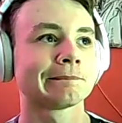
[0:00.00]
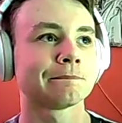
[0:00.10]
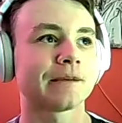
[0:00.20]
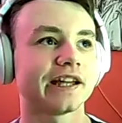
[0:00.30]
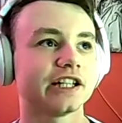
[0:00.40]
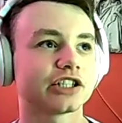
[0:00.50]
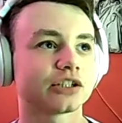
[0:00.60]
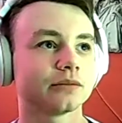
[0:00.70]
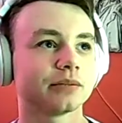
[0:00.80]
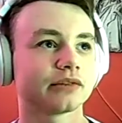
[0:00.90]
Paige,
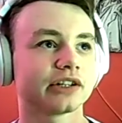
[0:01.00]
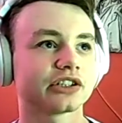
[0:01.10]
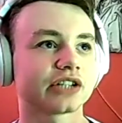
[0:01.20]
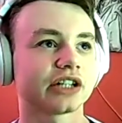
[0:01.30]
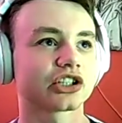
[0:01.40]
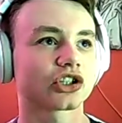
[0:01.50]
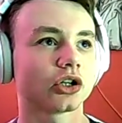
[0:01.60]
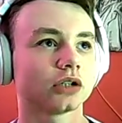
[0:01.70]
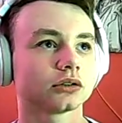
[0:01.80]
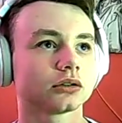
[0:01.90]
be ready to take the
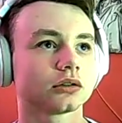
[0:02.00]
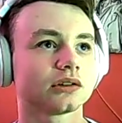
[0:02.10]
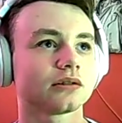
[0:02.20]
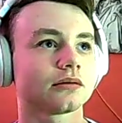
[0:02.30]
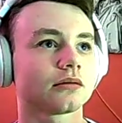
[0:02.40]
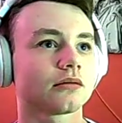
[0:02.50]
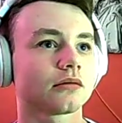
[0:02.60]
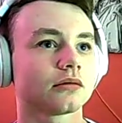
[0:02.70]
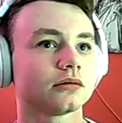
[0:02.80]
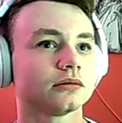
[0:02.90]
shot.
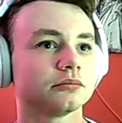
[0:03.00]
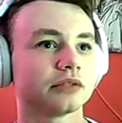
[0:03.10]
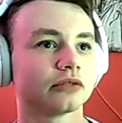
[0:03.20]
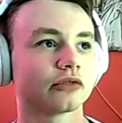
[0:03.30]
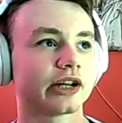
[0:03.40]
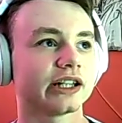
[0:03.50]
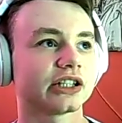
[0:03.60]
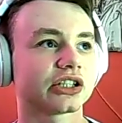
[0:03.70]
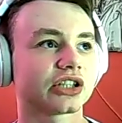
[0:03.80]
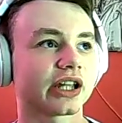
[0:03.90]
Be ready to
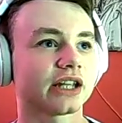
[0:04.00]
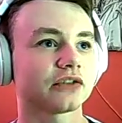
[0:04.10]
take the